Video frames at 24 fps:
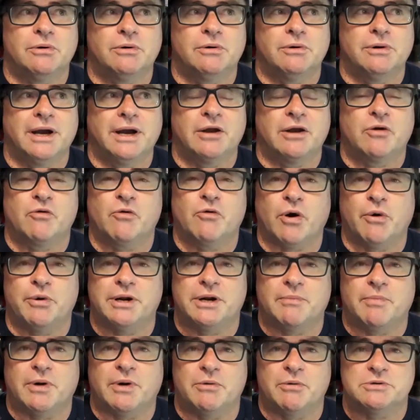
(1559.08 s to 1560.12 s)
and growing
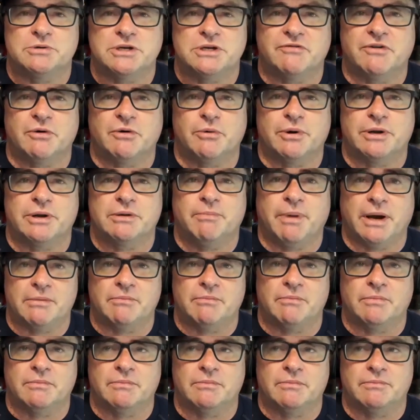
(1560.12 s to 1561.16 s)
up, I was everyone
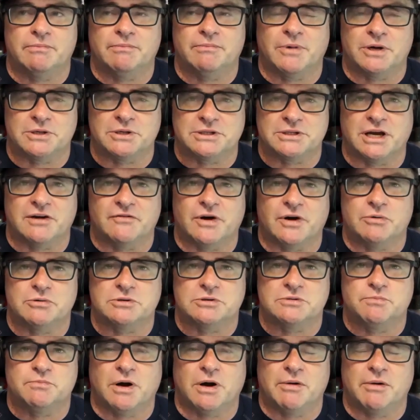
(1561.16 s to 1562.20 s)
but myself.
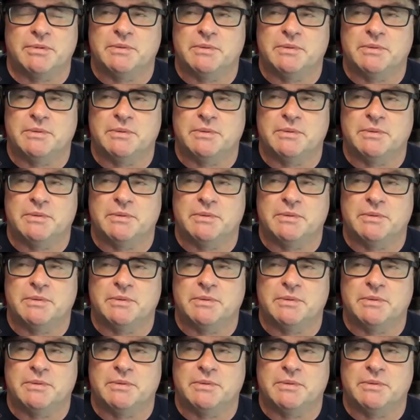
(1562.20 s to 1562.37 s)
I remember